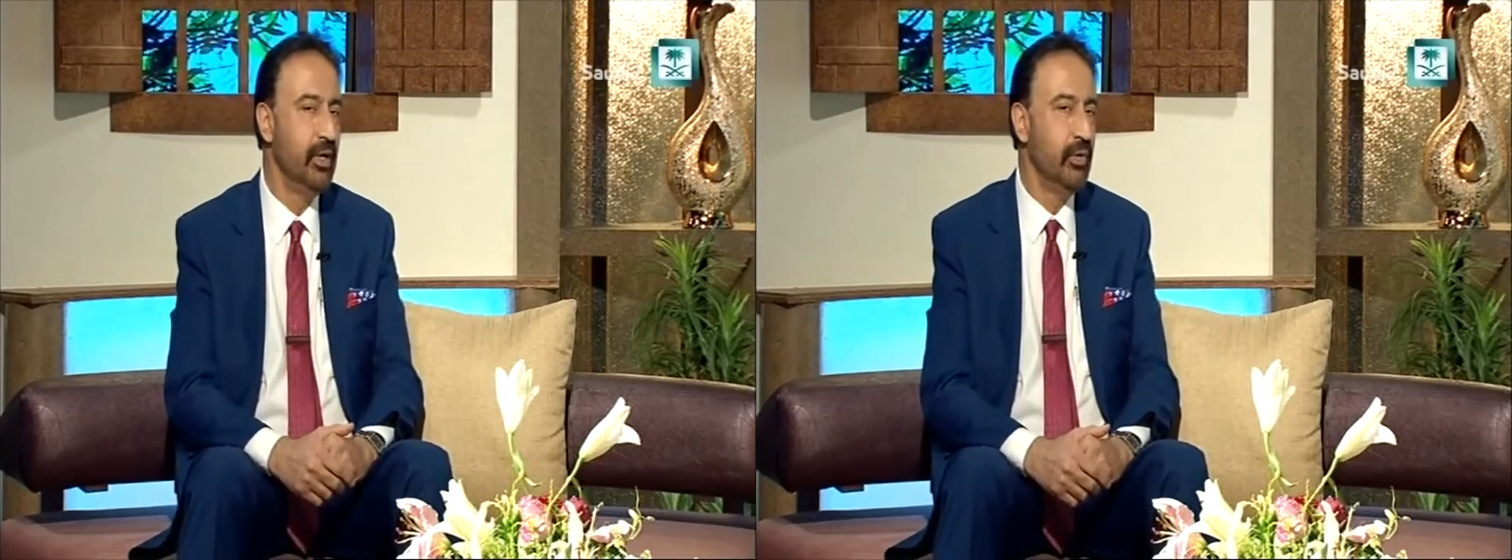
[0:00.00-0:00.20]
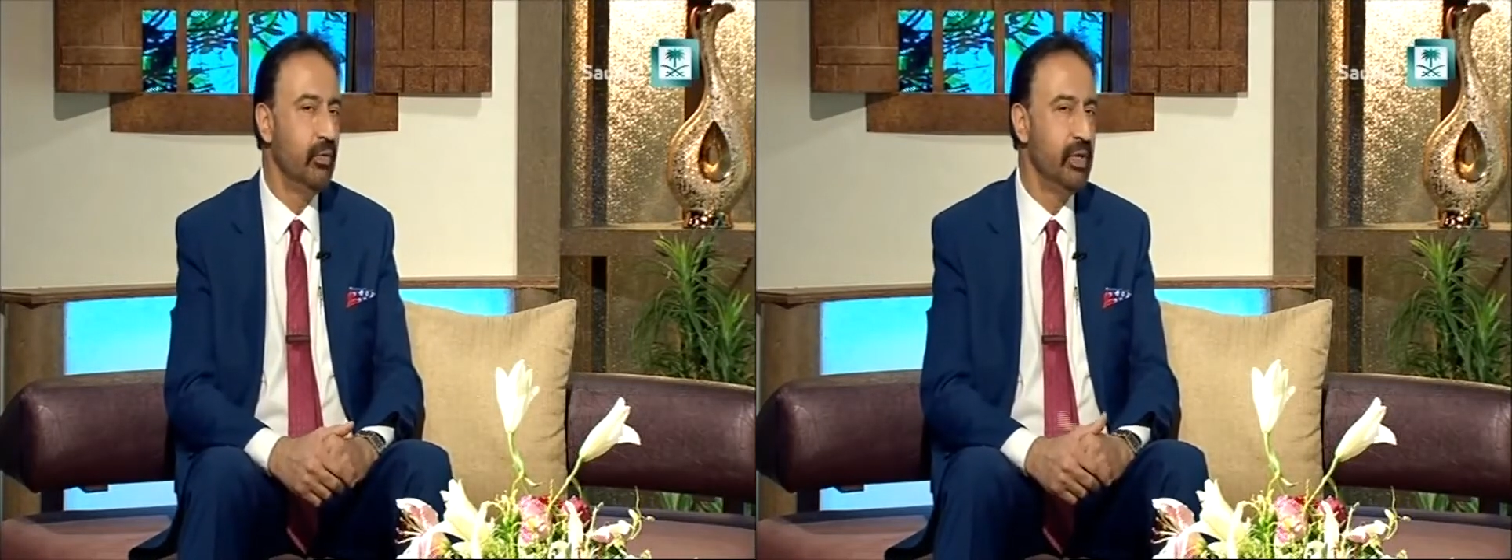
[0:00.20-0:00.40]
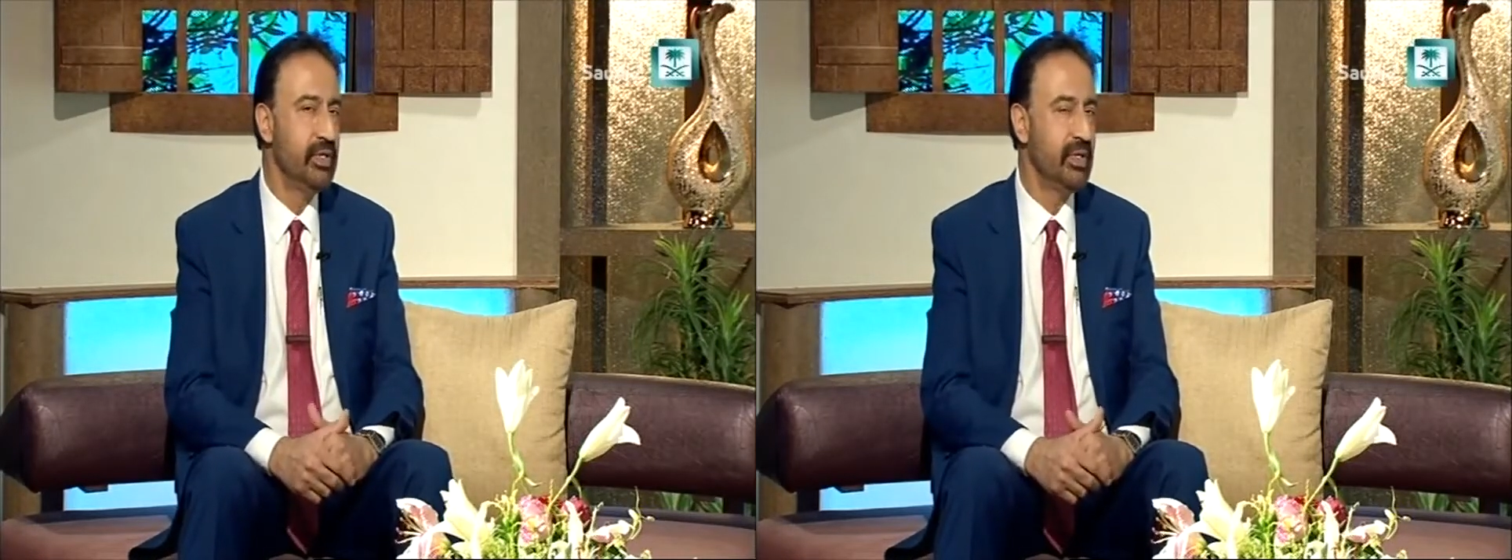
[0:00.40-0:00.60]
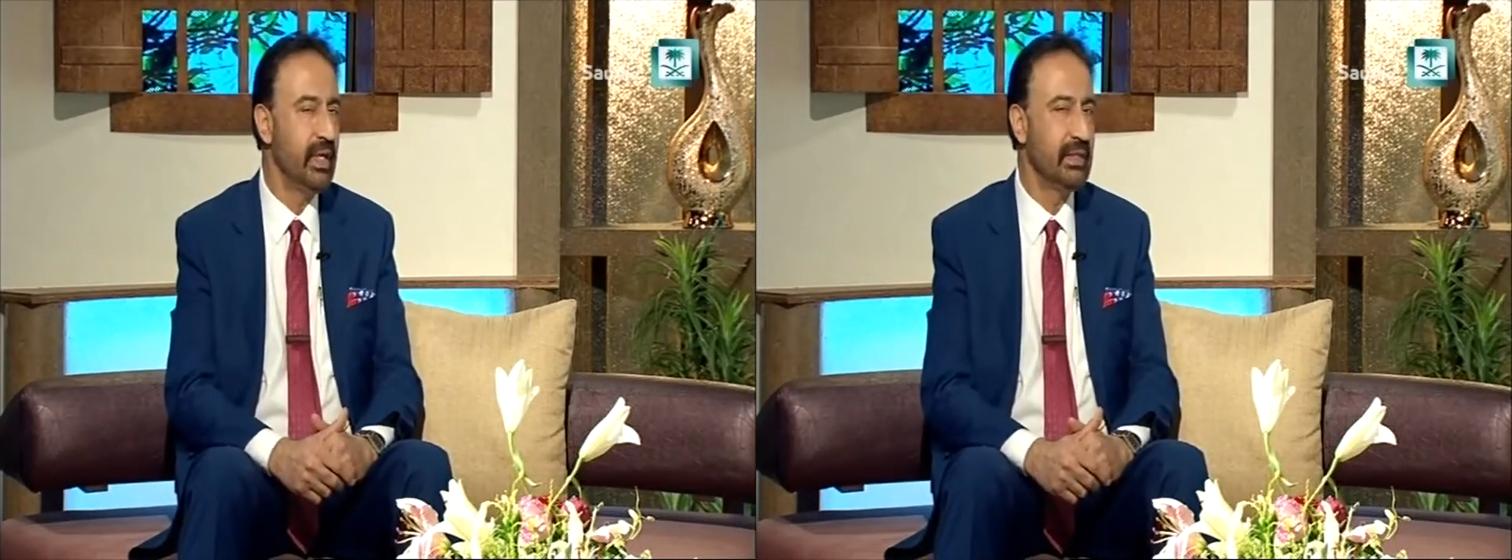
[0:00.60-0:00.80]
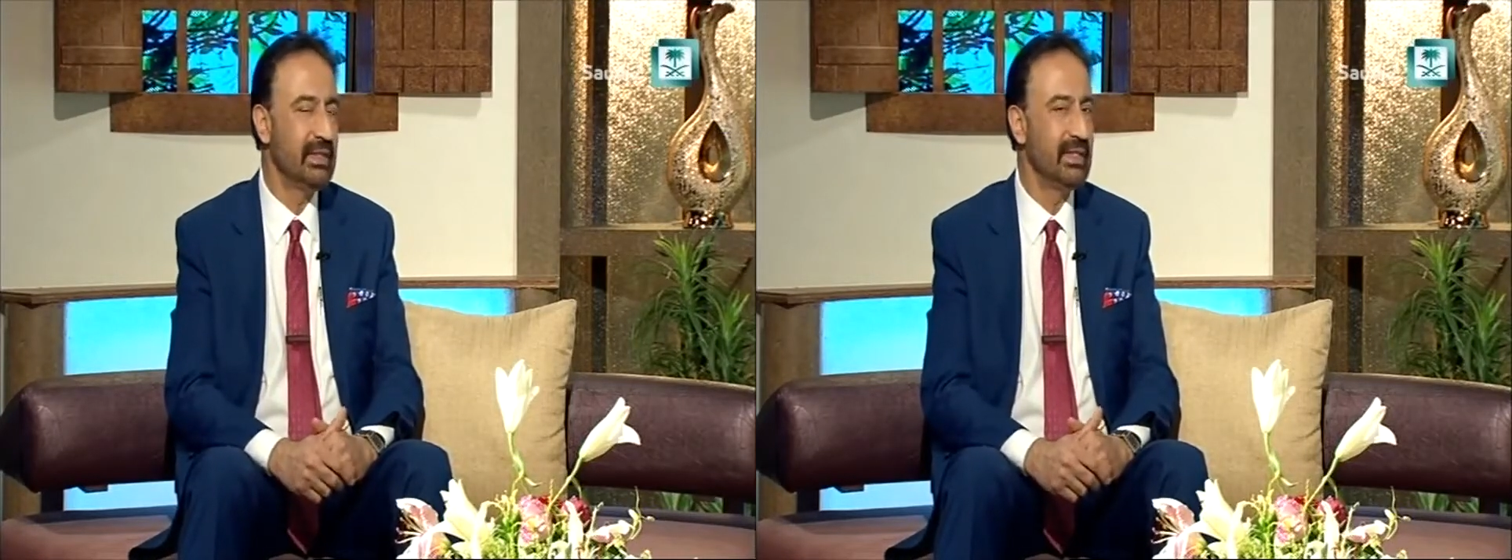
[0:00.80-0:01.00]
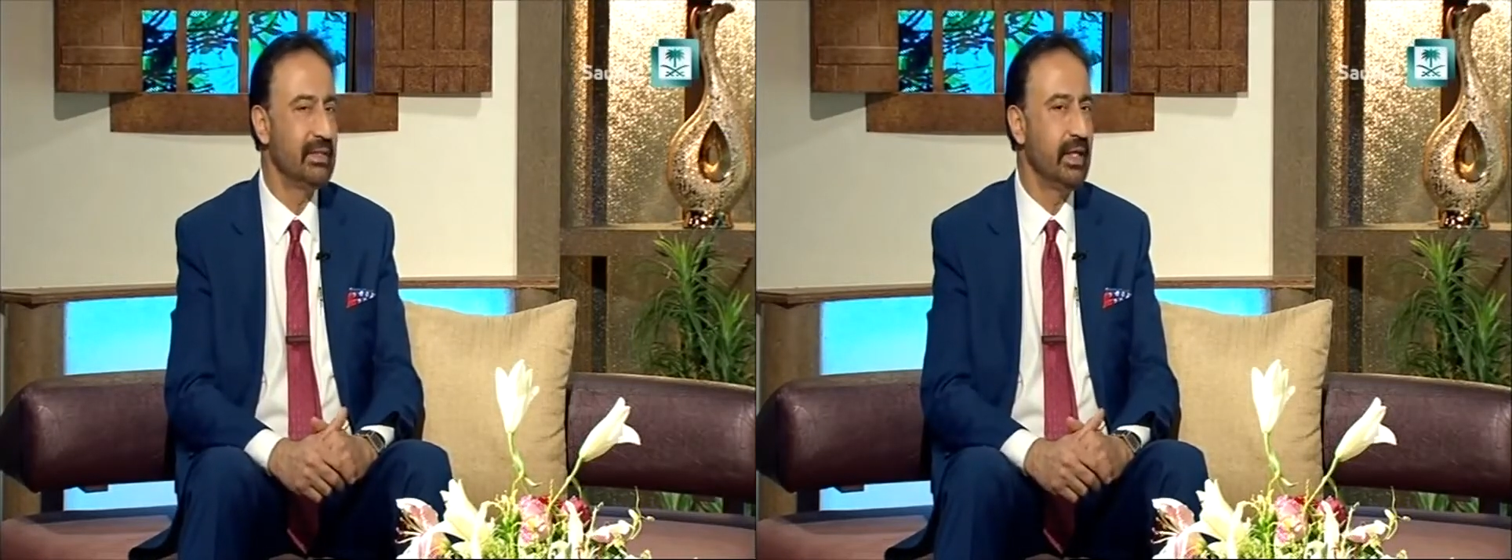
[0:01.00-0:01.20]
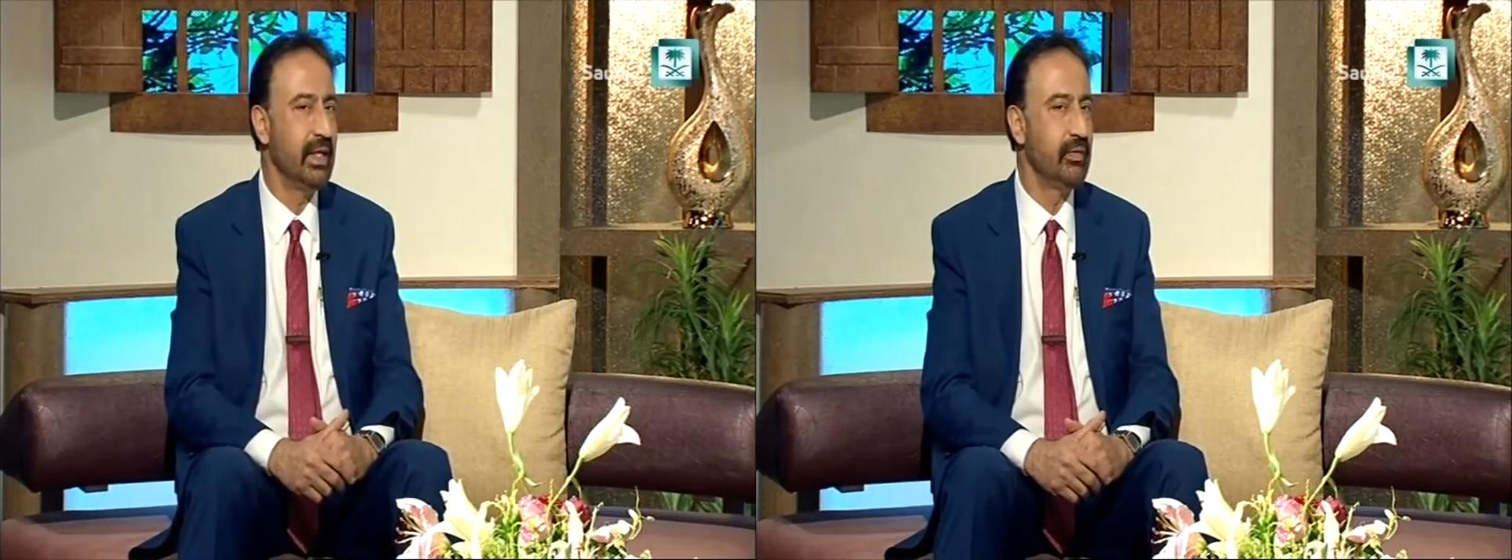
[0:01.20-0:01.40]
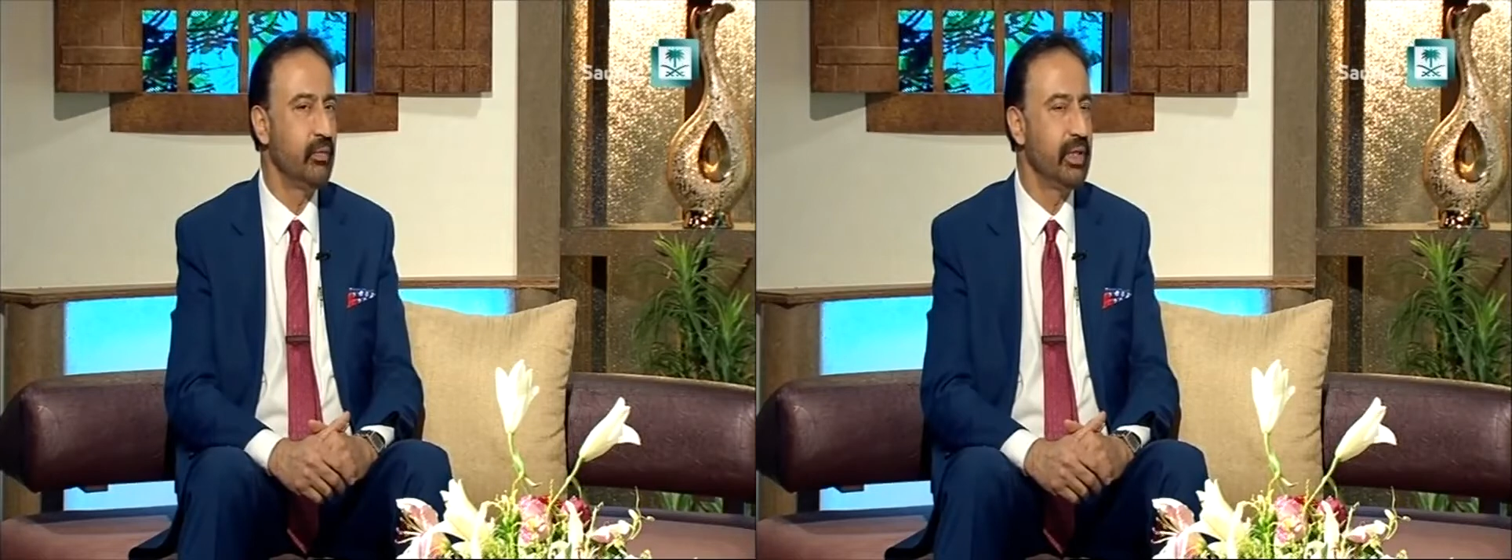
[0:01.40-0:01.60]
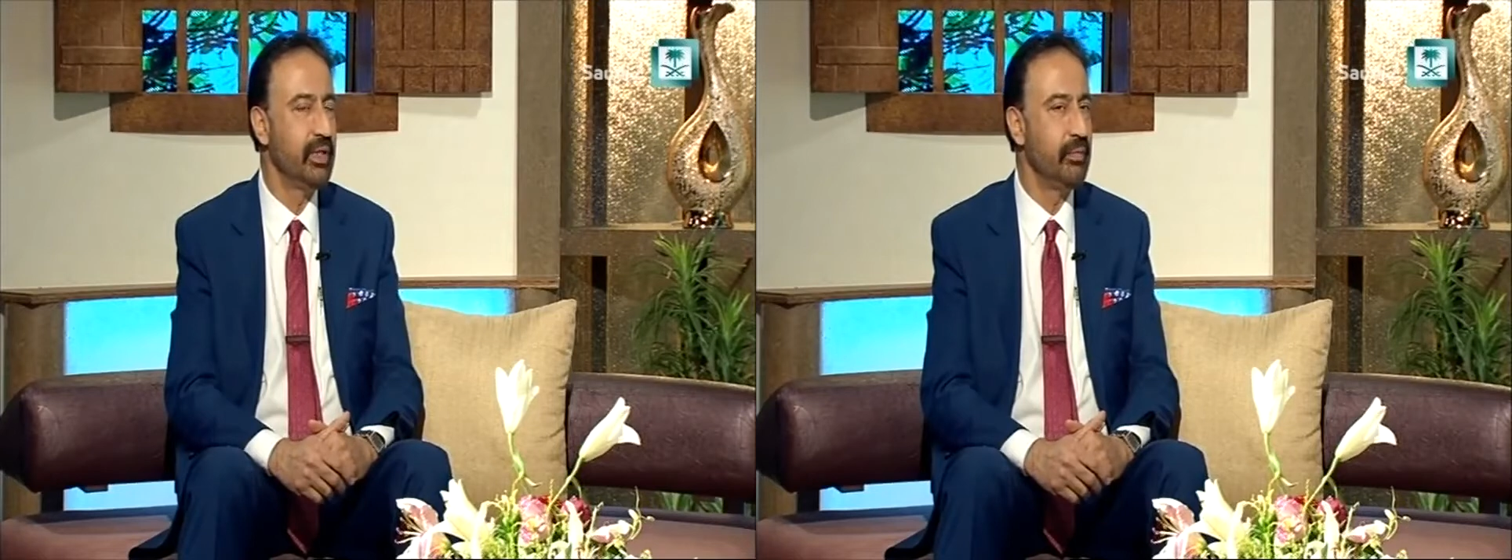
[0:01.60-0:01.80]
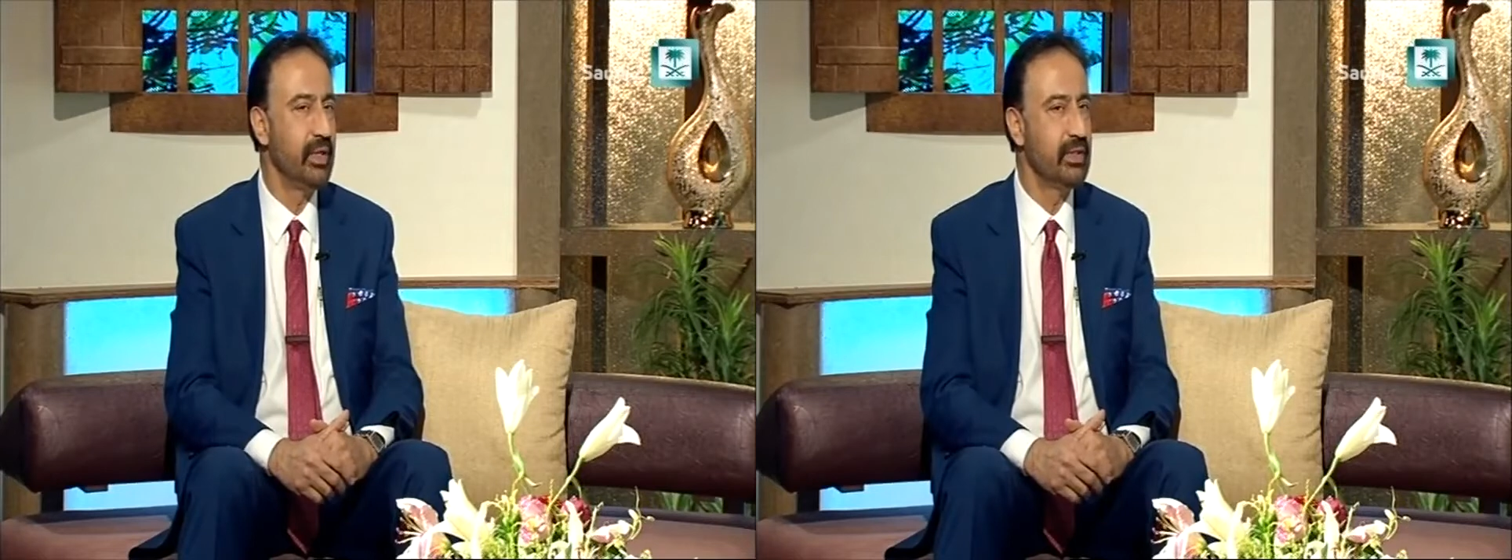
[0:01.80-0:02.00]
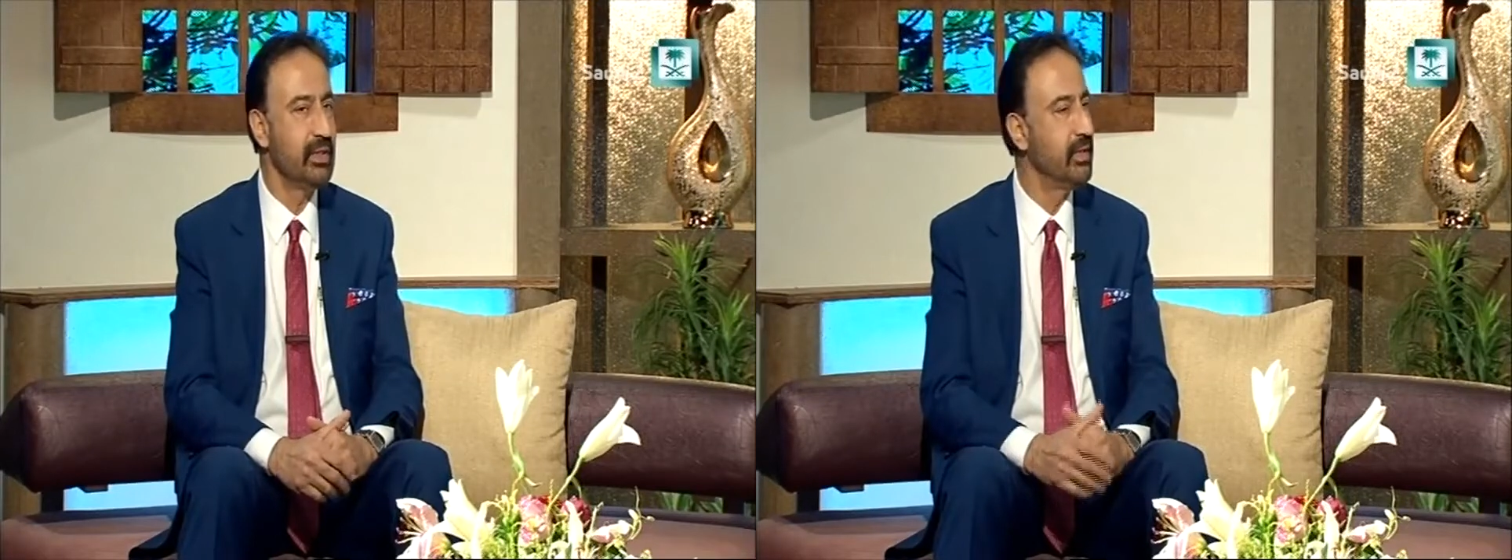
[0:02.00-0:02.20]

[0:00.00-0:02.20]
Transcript: which tells us that whether patient